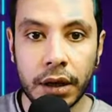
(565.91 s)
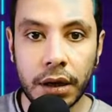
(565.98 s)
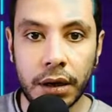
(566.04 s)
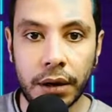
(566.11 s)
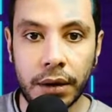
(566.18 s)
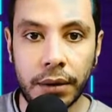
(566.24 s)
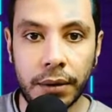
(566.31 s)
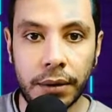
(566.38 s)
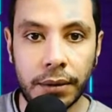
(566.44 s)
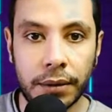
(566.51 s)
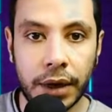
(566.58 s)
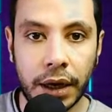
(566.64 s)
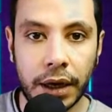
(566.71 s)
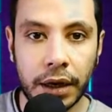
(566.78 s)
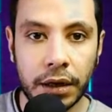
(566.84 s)

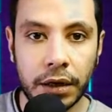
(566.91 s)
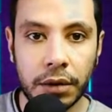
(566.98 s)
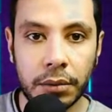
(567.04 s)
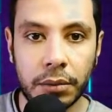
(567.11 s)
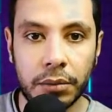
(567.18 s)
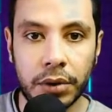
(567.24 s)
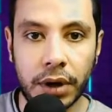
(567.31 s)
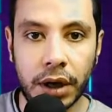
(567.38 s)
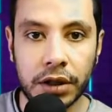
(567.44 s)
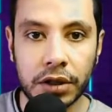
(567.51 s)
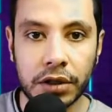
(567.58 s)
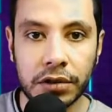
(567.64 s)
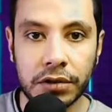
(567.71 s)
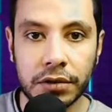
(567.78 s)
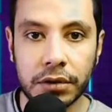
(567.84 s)
Okay,
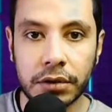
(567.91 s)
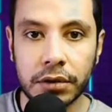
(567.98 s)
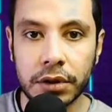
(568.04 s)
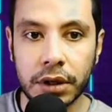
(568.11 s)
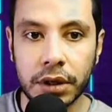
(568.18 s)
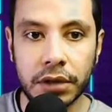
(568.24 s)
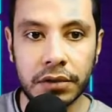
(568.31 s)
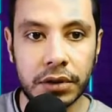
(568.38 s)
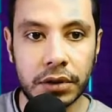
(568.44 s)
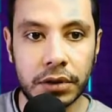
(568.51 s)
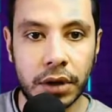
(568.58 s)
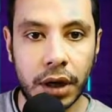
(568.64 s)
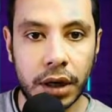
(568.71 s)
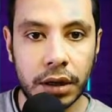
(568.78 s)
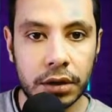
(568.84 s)
price for 11
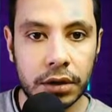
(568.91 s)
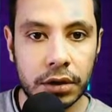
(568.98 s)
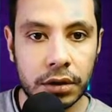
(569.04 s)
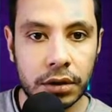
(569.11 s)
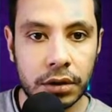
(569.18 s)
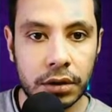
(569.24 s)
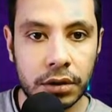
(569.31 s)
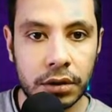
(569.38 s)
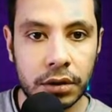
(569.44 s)
nights.